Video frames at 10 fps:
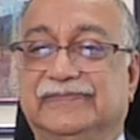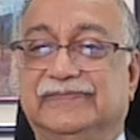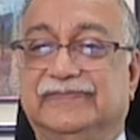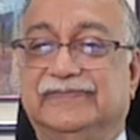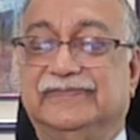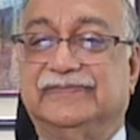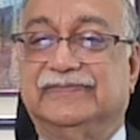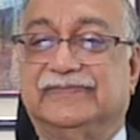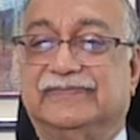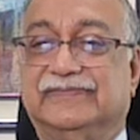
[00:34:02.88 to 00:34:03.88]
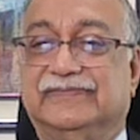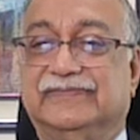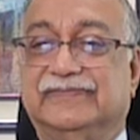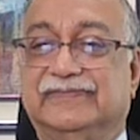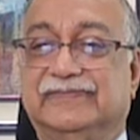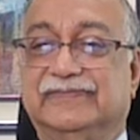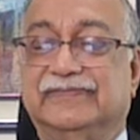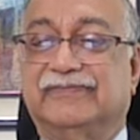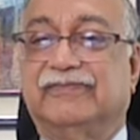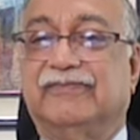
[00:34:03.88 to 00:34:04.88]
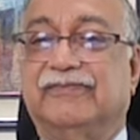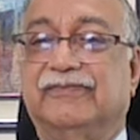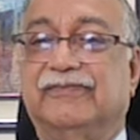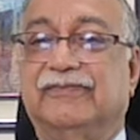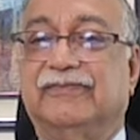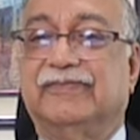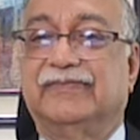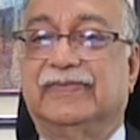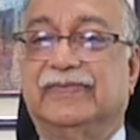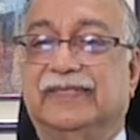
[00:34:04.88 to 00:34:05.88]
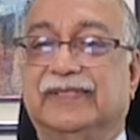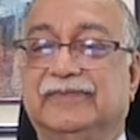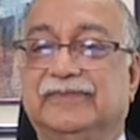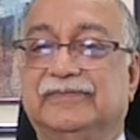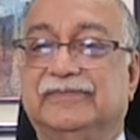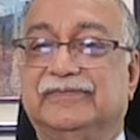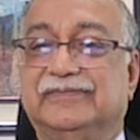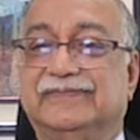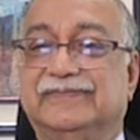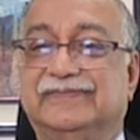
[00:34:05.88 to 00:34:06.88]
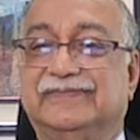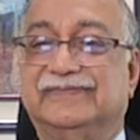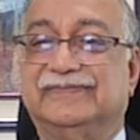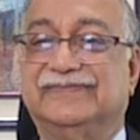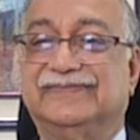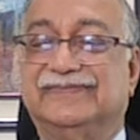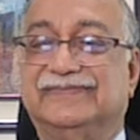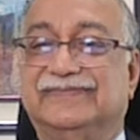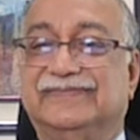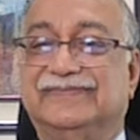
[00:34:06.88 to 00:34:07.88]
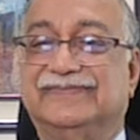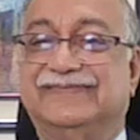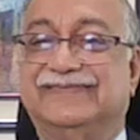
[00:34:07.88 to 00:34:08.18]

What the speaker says: The person shown says nothing.